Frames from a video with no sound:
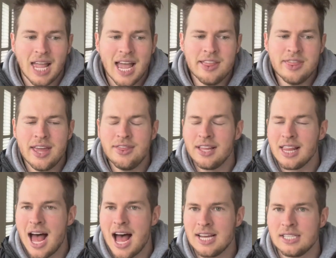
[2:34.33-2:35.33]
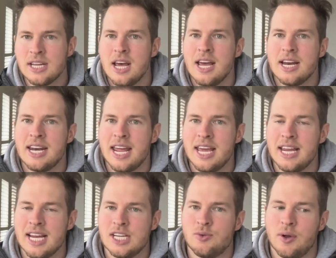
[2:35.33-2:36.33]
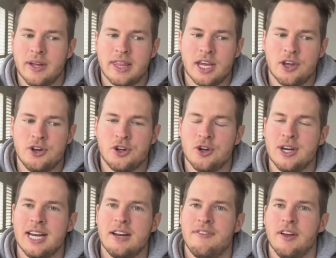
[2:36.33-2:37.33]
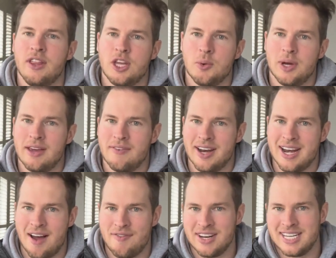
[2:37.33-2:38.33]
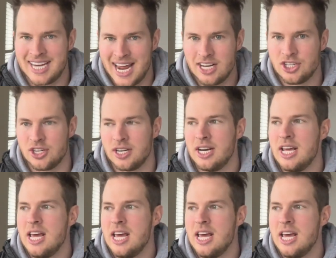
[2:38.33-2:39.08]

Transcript: And then the last need is really that you do need to feel that you were given enough attention.